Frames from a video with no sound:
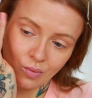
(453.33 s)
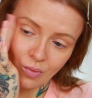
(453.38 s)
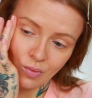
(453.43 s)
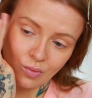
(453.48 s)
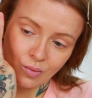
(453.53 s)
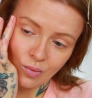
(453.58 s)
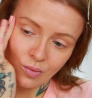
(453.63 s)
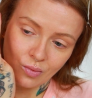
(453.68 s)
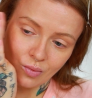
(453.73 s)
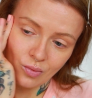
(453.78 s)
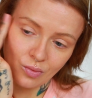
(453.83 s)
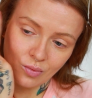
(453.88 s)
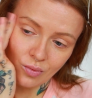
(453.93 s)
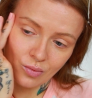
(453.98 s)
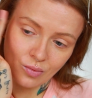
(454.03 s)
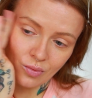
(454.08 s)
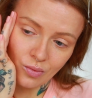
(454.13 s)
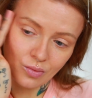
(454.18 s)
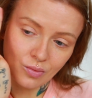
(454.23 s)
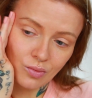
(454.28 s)

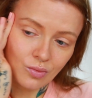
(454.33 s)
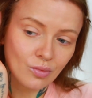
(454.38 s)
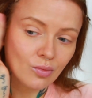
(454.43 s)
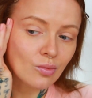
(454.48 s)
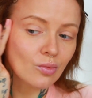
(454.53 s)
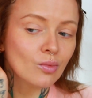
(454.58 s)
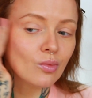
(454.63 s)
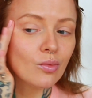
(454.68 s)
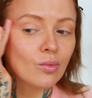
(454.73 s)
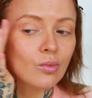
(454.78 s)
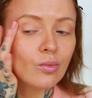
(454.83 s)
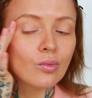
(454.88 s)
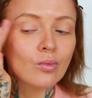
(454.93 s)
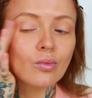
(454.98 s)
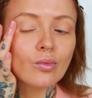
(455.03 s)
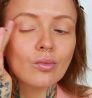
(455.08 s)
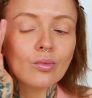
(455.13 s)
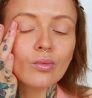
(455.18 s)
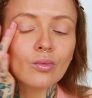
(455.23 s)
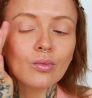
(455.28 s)

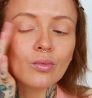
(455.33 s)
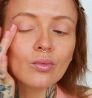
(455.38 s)
(no one is talking)